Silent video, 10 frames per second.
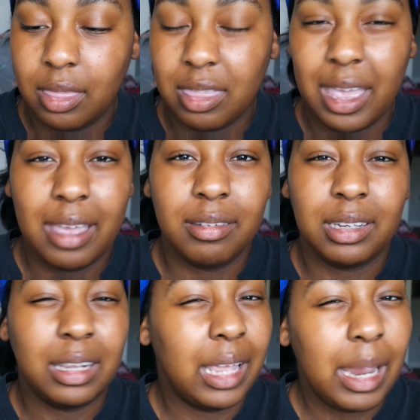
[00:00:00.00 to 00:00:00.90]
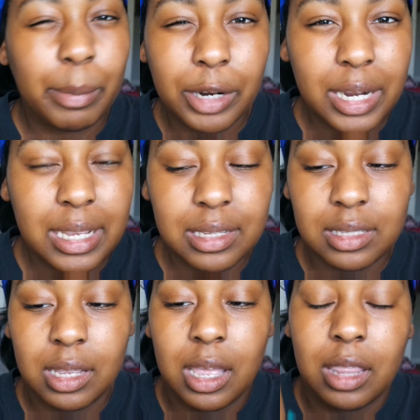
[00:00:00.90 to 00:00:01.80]
that
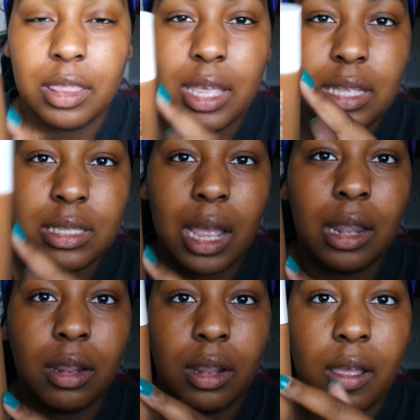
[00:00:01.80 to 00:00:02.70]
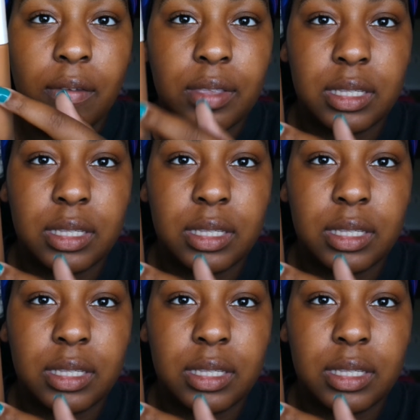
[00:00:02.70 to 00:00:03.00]
glamorous. This, I love